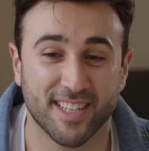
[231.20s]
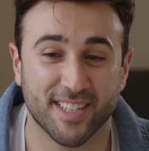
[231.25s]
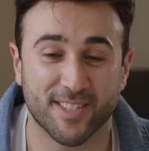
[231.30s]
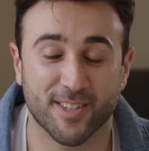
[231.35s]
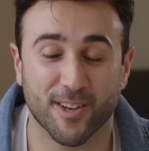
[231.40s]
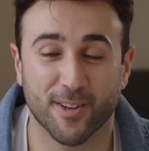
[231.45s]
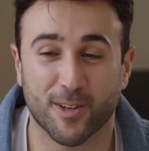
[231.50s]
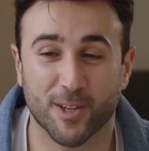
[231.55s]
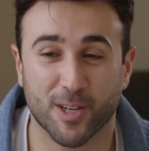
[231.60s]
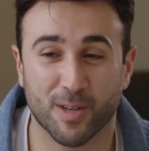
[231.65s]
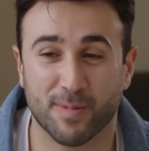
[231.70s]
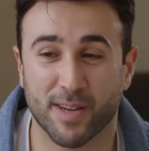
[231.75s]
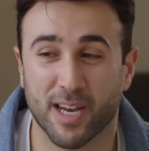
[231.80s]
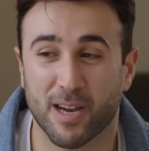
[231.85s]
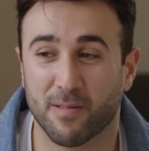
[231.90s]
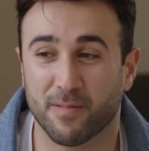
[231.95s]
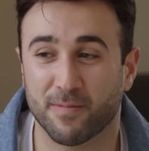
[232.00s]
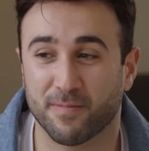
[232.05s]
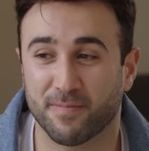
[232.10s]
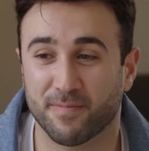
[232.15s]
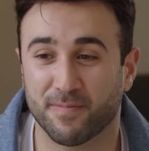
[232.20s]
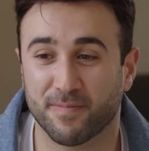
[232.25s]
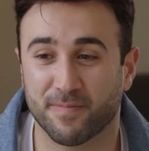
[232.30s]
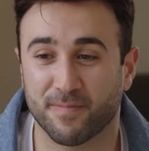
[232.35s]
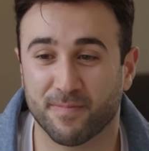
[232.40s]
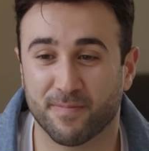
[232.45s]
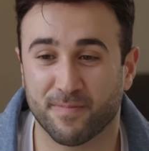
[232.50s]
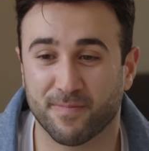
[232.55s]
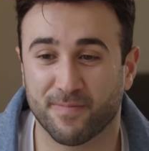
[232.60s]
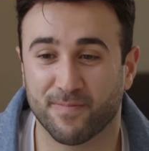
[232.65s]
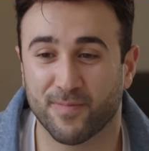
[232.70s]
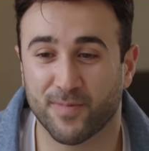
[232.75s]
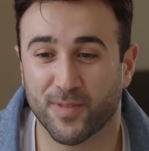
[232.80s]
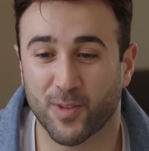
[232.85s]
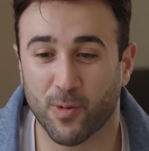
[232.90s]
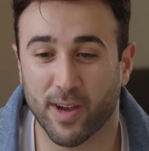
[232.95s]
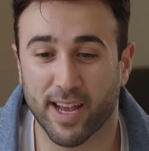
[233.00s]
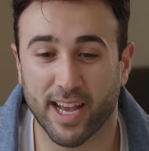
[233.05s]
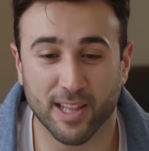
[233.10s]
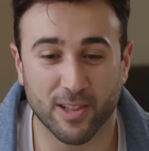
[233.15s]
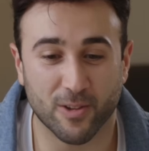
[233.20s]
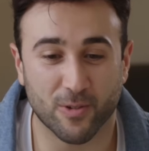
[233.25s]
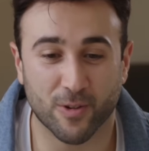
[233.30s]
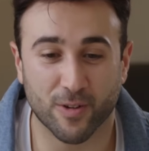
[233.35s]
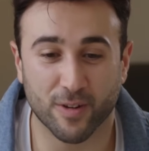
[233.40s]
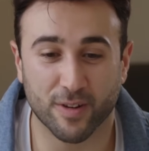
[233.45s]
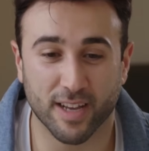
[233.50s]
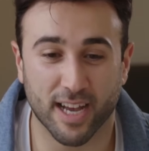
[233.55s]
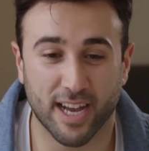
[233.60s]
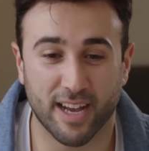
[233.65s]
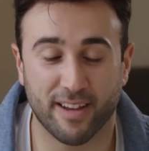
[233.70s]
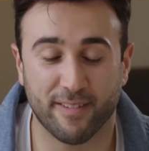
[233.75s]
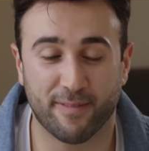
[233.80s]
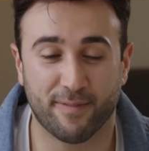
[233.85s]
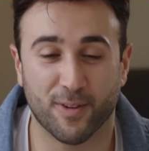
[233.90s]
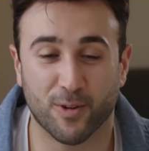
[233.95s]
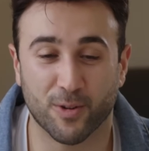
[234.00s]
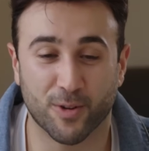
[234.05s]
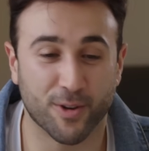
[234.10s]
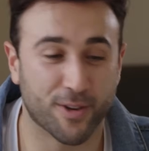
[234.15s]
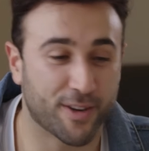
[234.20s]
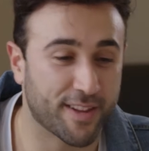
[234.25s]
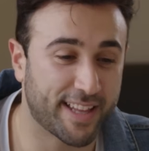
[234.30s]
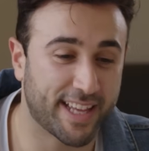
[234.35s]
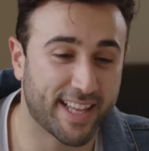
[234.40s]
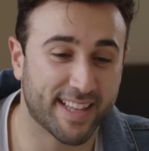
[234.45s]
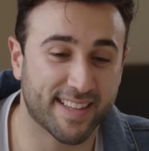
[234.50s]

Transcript: so good about the way I look. I feel good on the